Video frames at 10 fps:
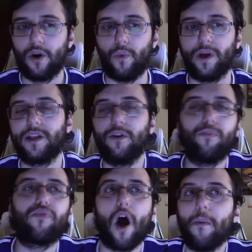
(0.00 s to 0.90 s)
What
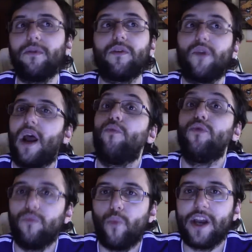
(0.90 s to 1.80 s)
I
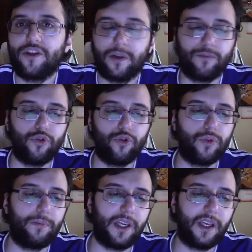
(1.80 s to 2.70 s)
would wager them to do
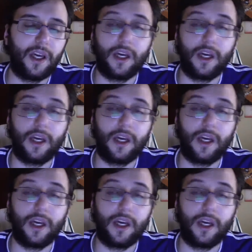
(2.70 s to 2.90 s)
would be,